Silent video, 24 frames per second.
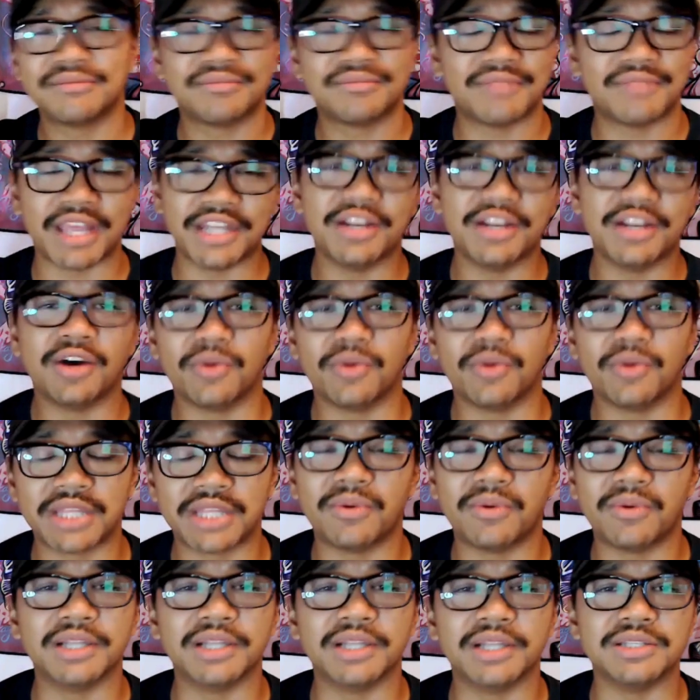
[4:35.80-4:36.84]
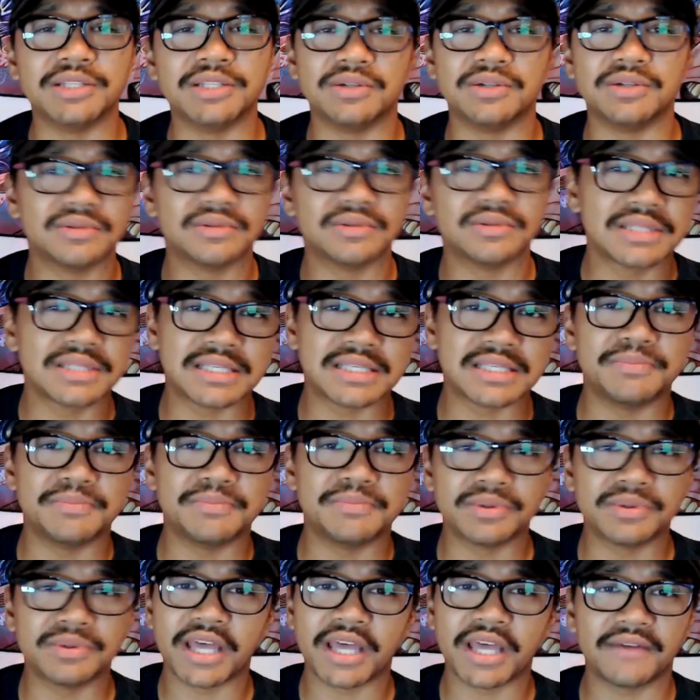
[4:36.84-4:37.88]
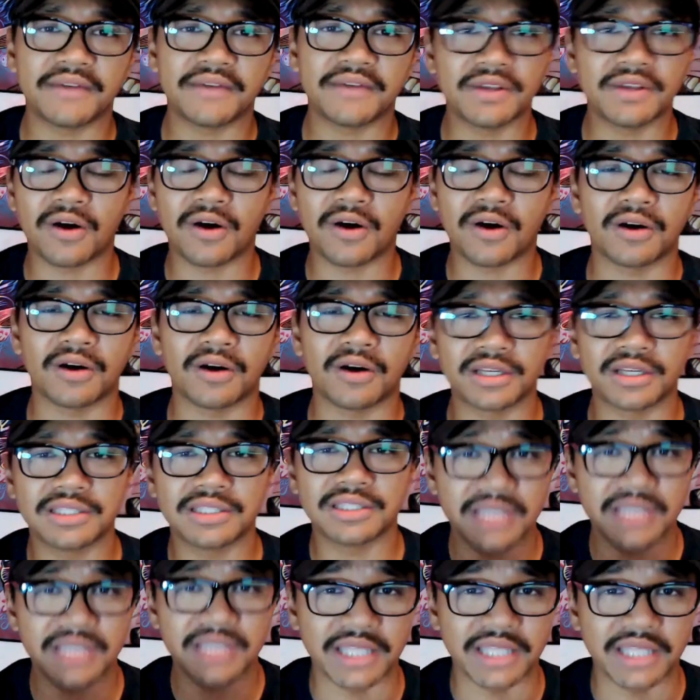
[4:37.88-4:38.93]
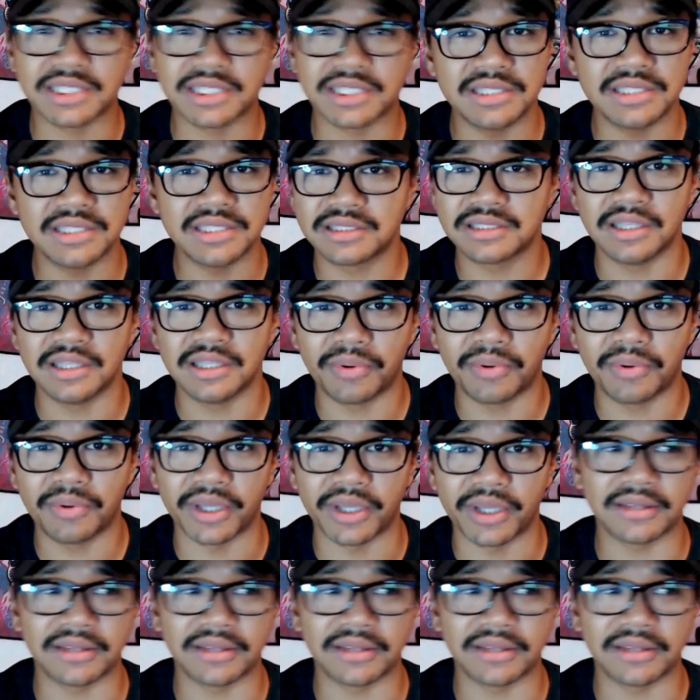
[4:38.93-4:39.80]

They know what they want to do. Simple, heavy, hard, and to the point.